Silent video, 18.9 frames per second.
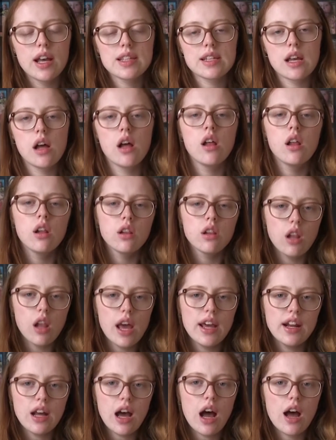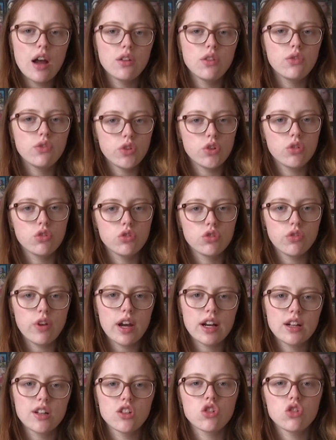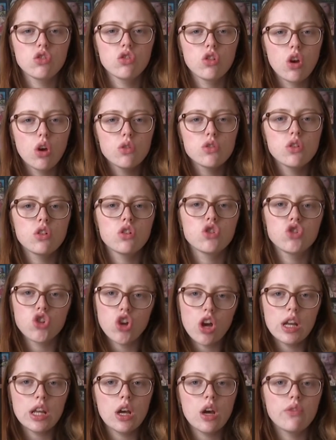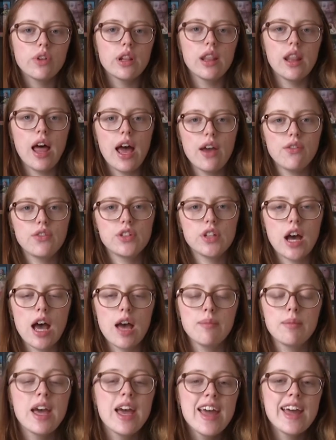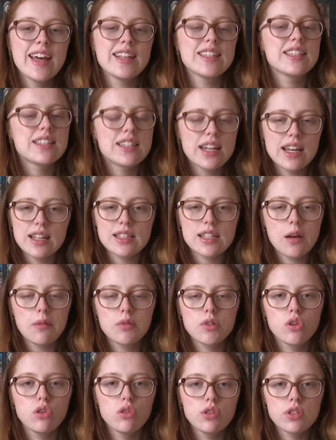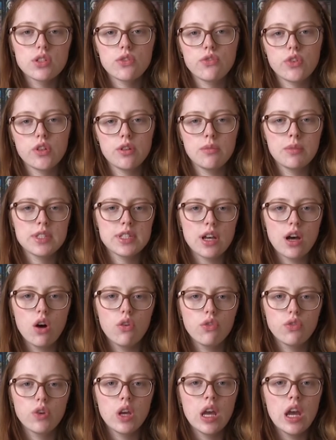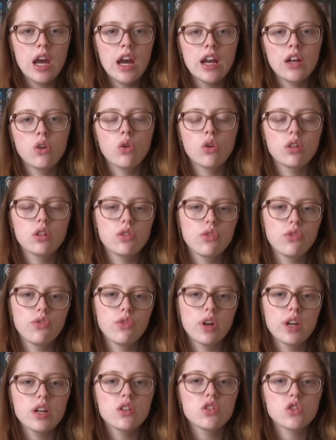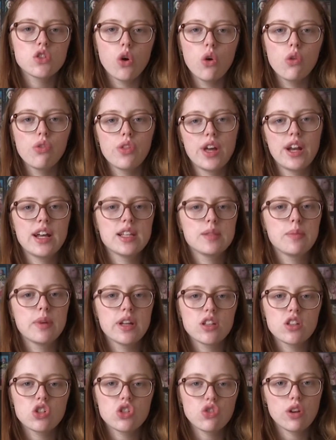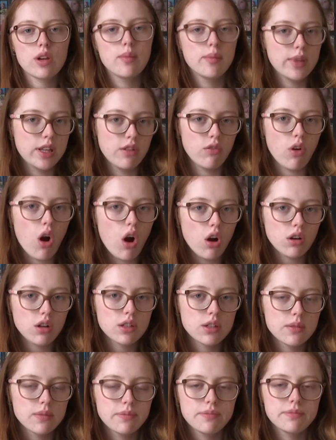as a light-hearted funeral director goes on a journey of a lifetime and stands up to Lucifer himself in order to free a soul that has been extremely wronged.